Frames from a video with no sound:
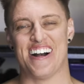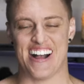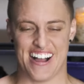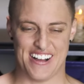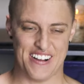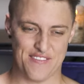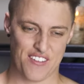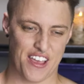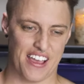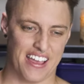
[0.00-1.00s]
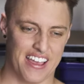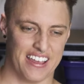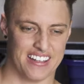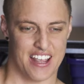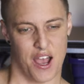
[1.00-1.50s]

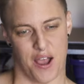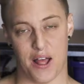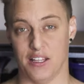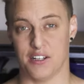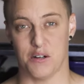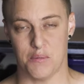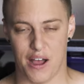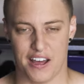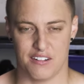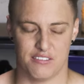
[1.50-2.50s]
And yeah, a little part